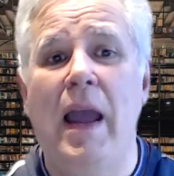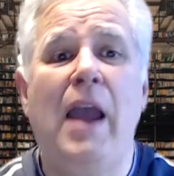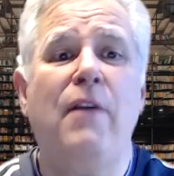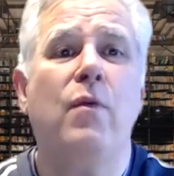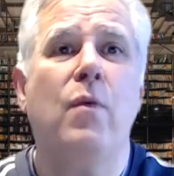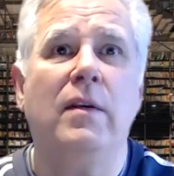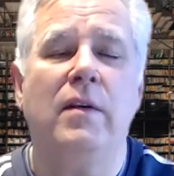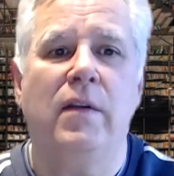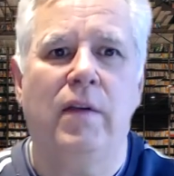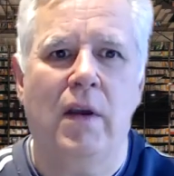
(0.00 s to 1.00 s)
Everyone
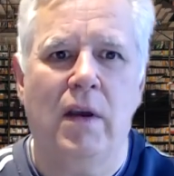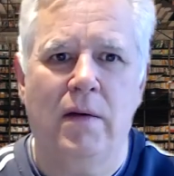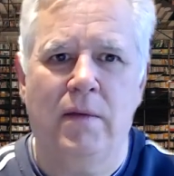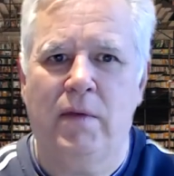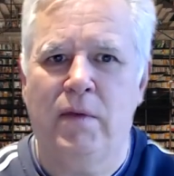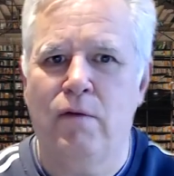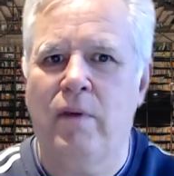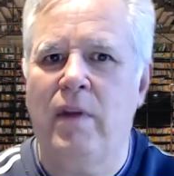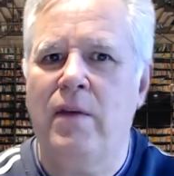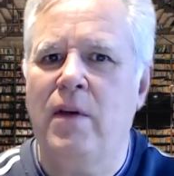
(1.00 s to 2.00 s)
deserves to
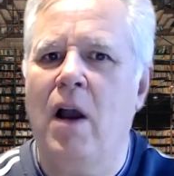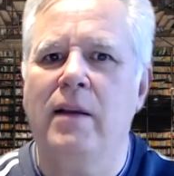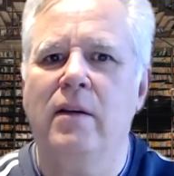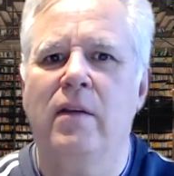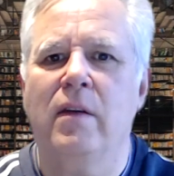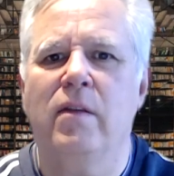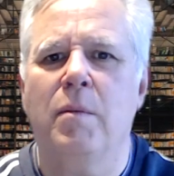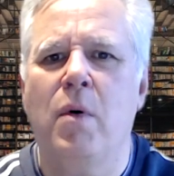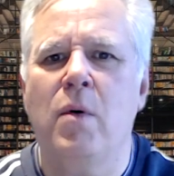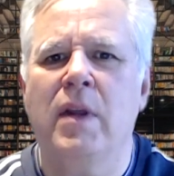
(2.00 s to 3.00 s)
receive kindness and
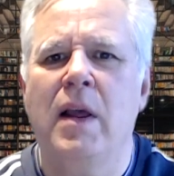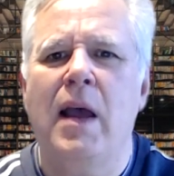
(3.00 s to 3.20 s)
support,